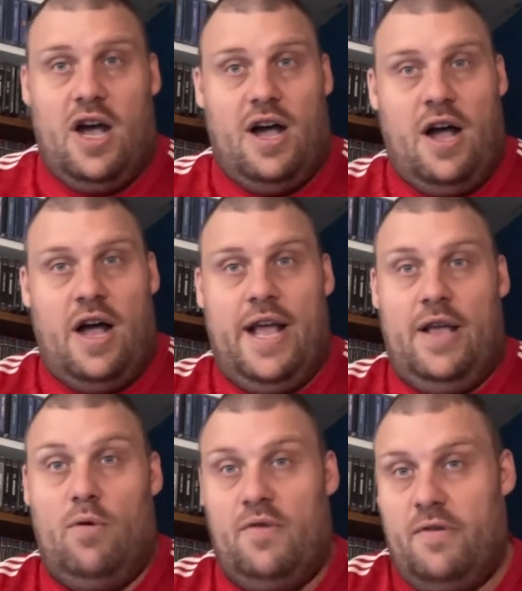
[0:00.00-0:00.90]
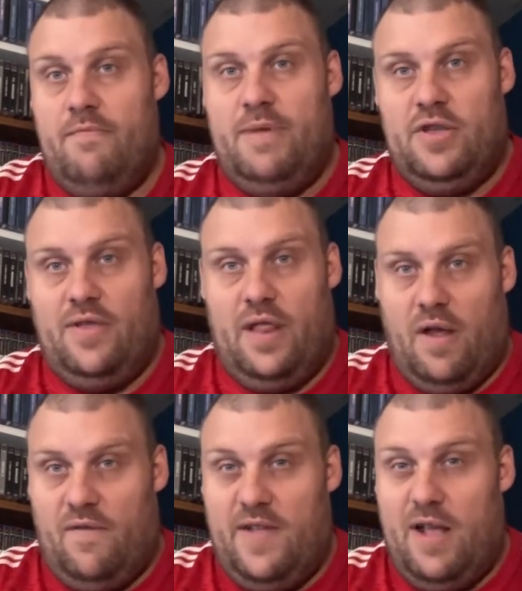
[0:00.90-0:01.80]
I also mentioned in the
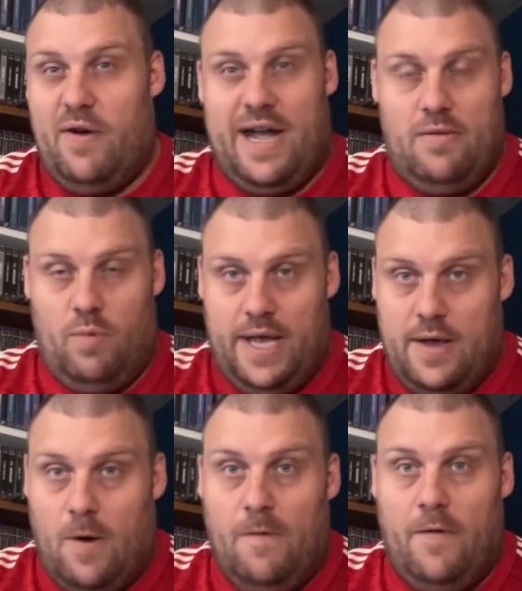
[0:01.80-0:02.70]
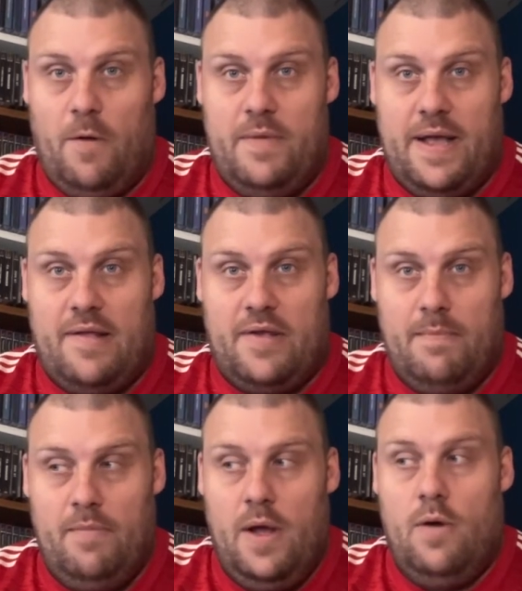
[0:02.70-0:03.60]
last video I had a week off, hope to get some.
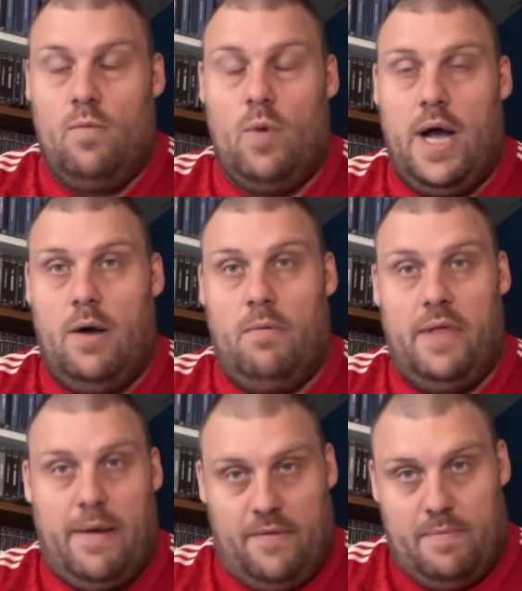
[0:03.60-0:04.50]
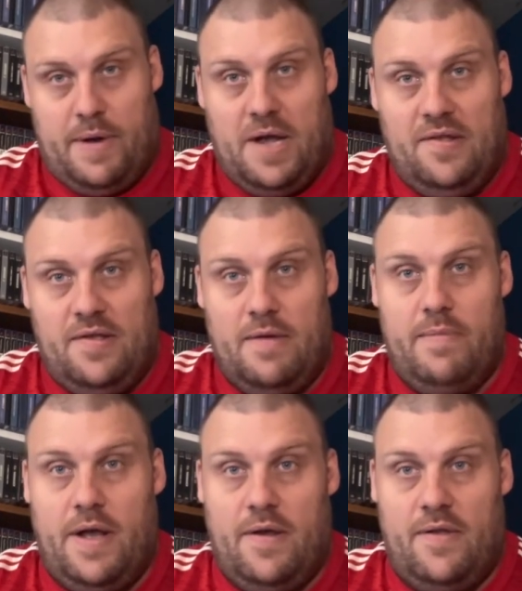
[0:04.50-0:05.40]
Well, that was a bust
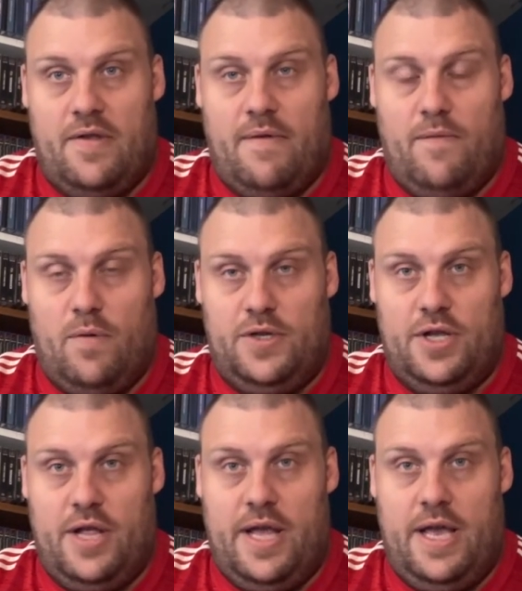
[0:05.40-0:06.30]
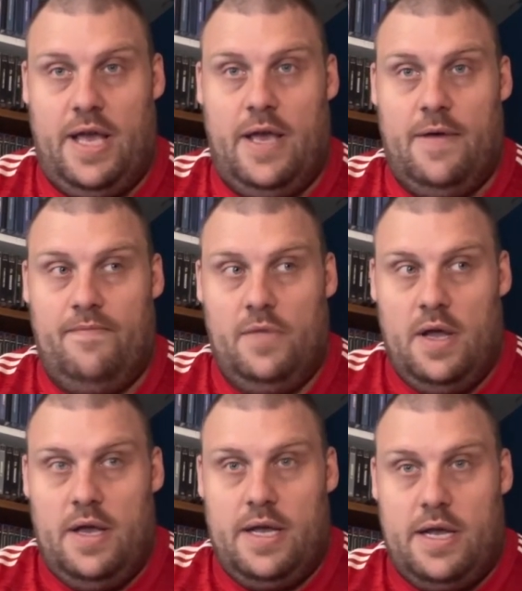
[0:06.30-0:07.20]
because unfortunately a
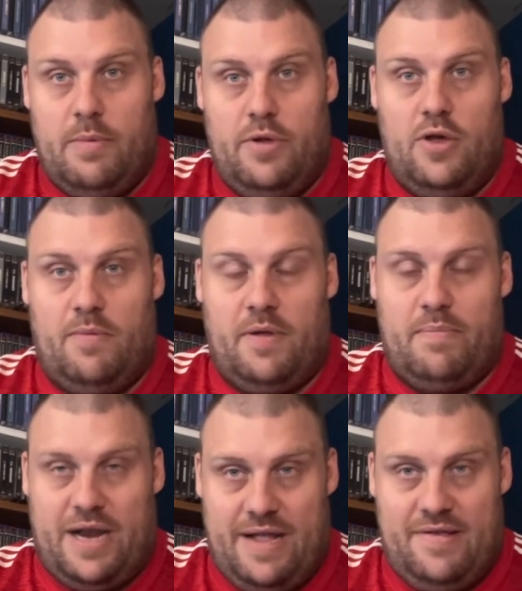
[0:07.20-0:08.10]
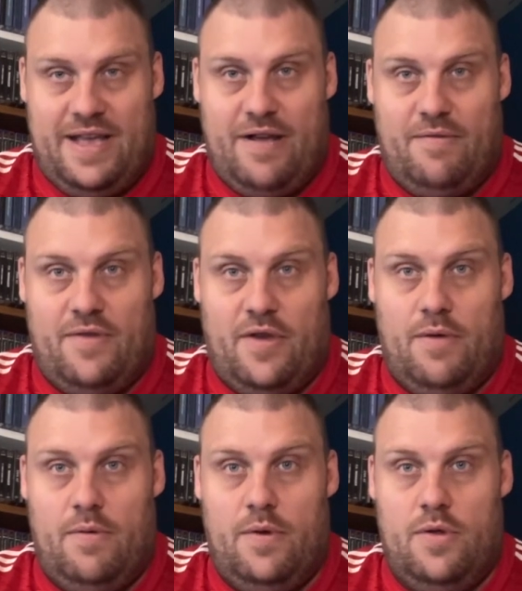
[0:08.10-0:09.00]
couple of shops I planned to go
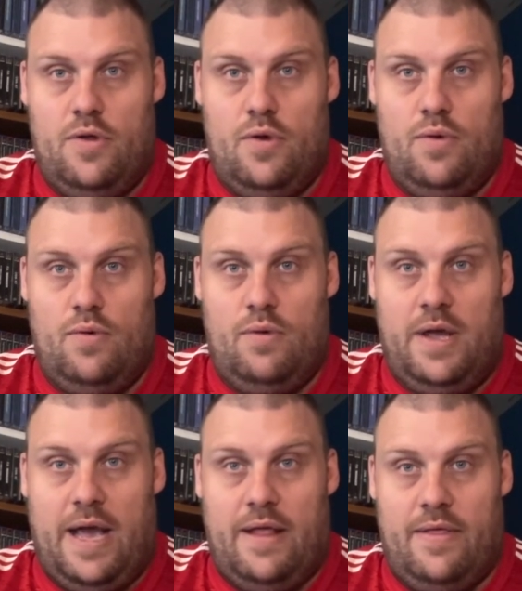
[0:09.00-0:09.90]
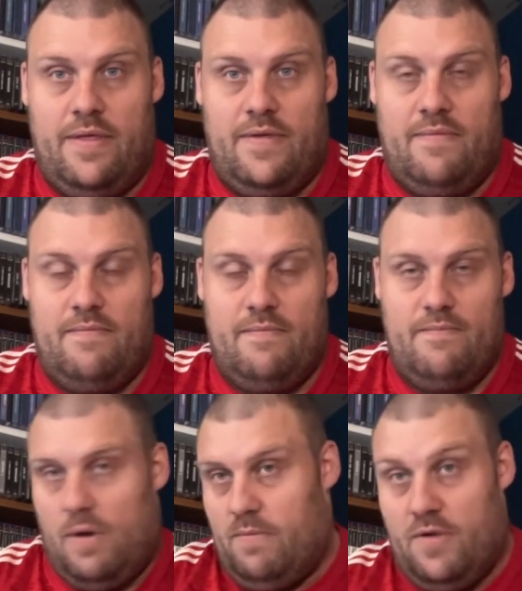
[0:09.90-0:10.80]
to get,
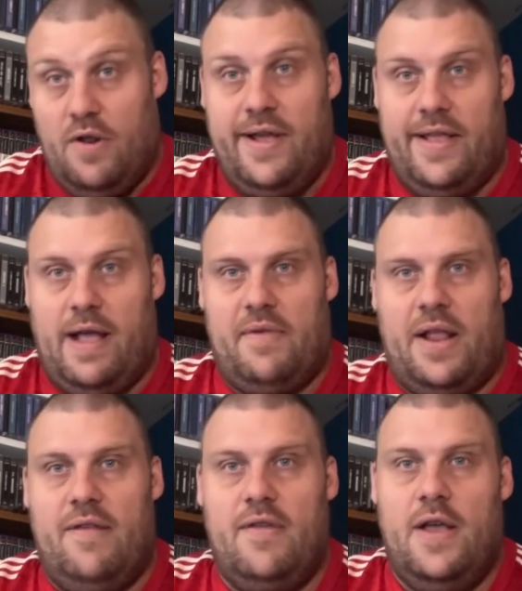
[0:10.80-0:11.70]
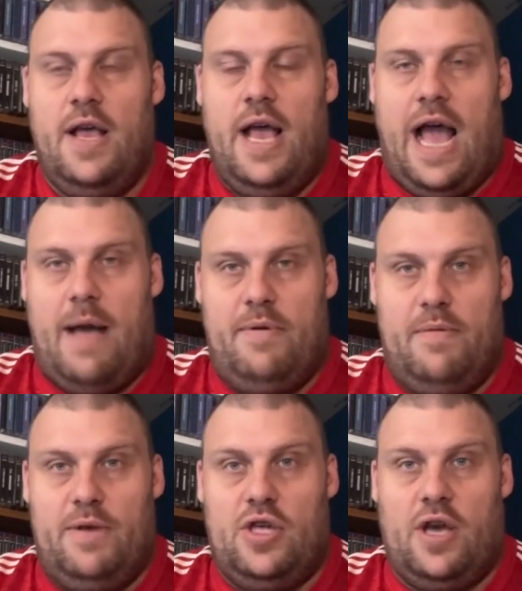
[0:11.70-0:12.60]
well, to look at the games at least, happened to
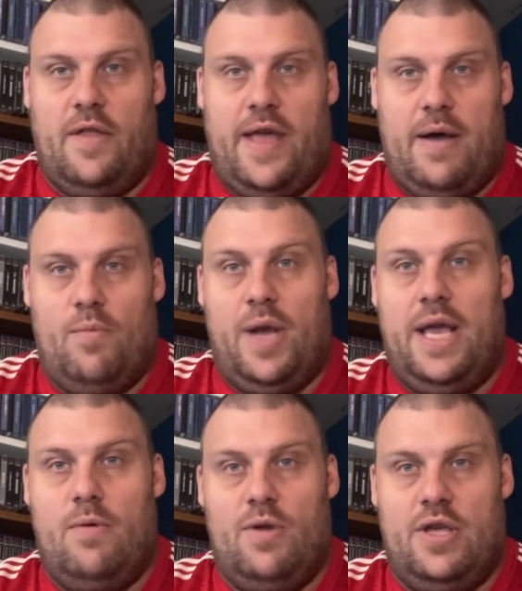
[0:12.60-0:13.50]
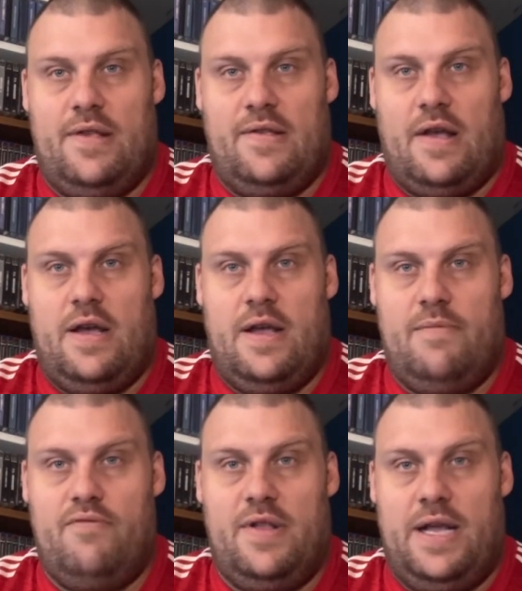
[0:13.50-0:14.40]
be shut that week, which is
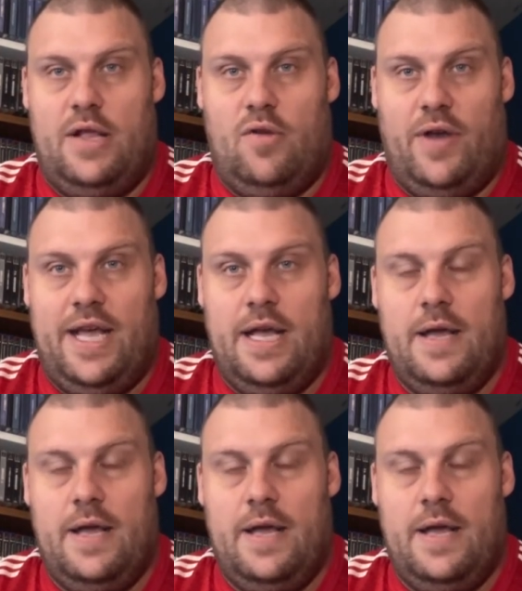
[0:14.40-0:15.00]
pretty annoying.